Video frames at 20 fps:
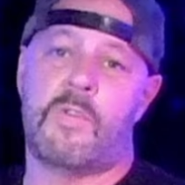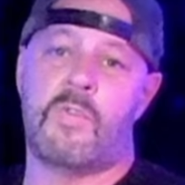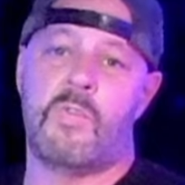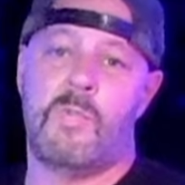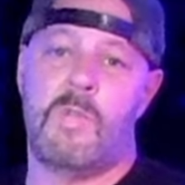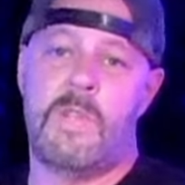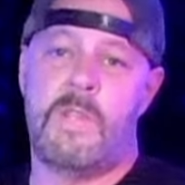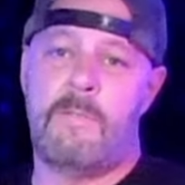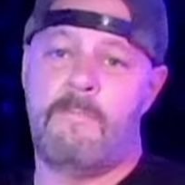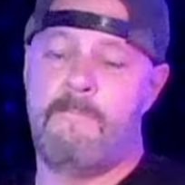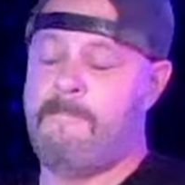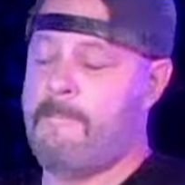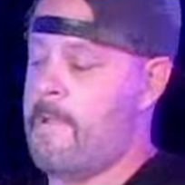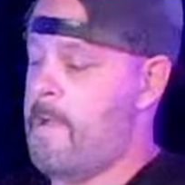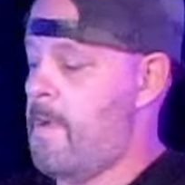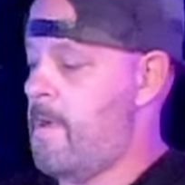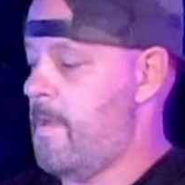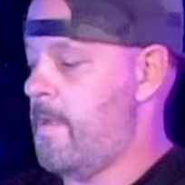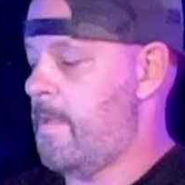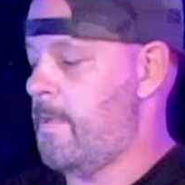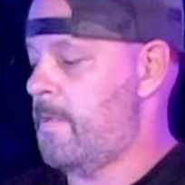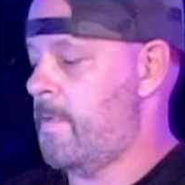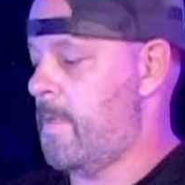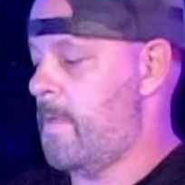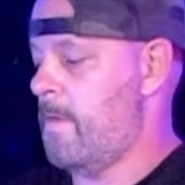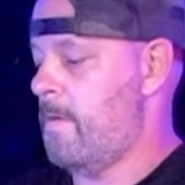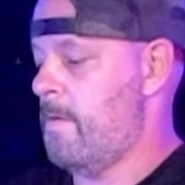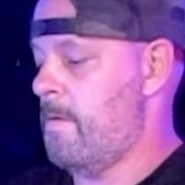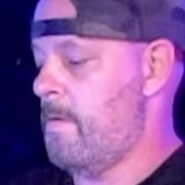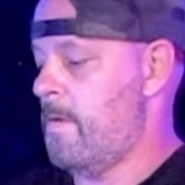be truly honest
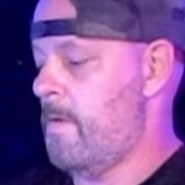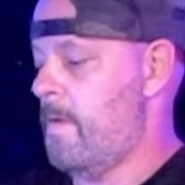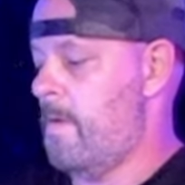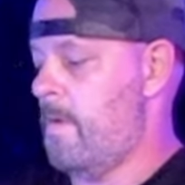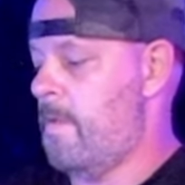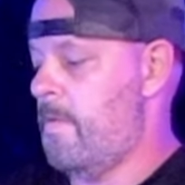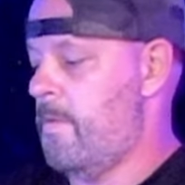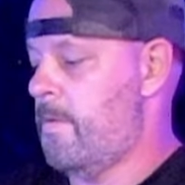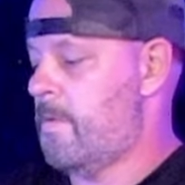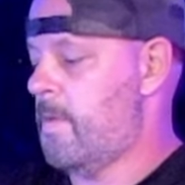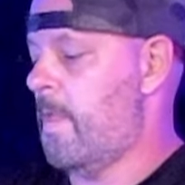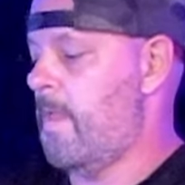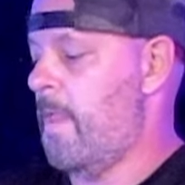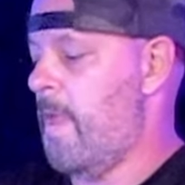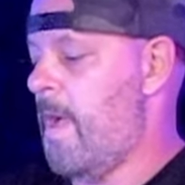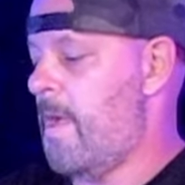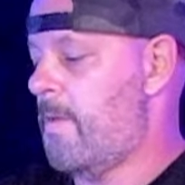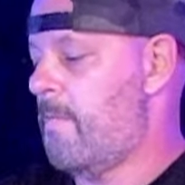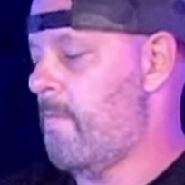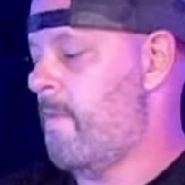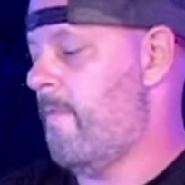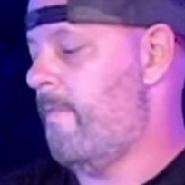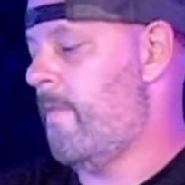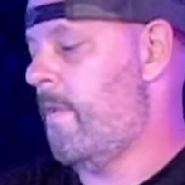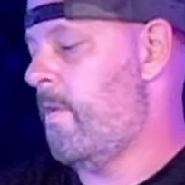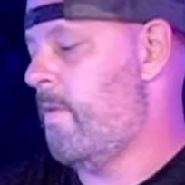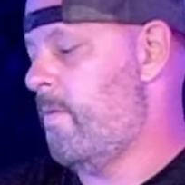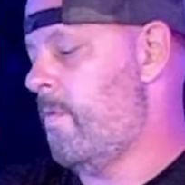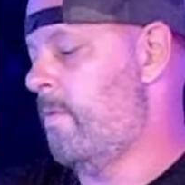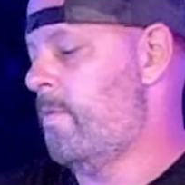here, there's a lot of
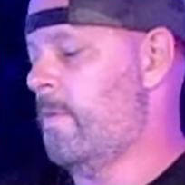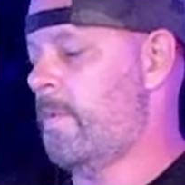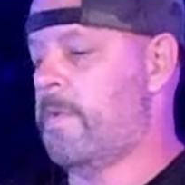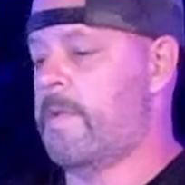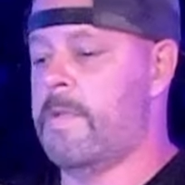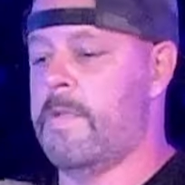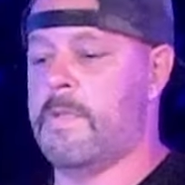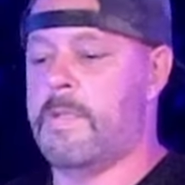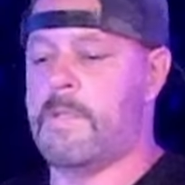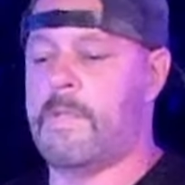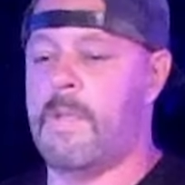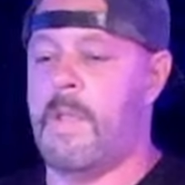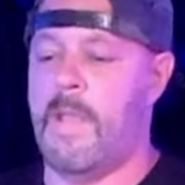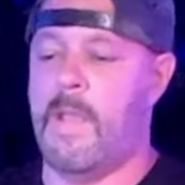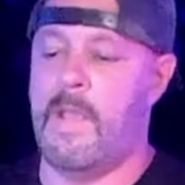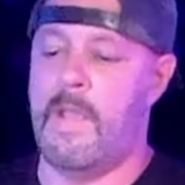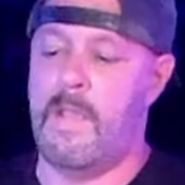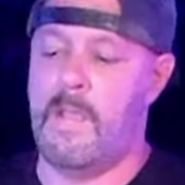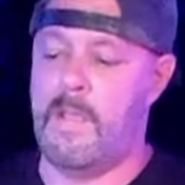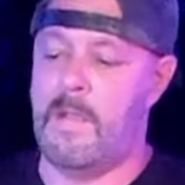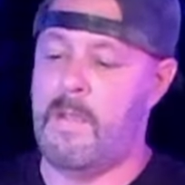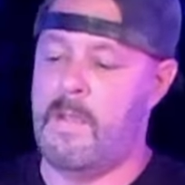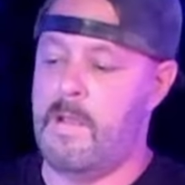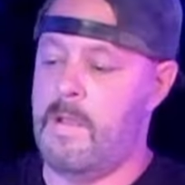reviews that say